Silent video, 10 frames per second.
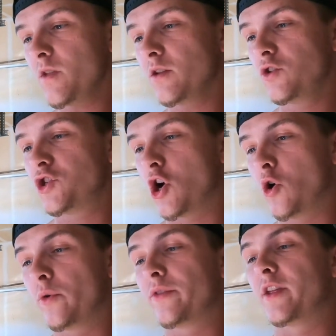
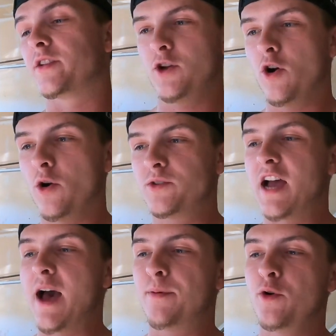So the Soho
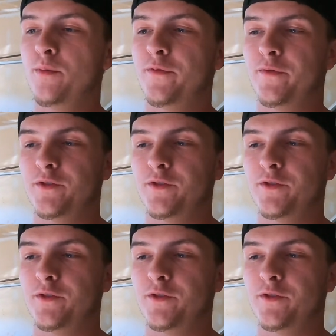top hoop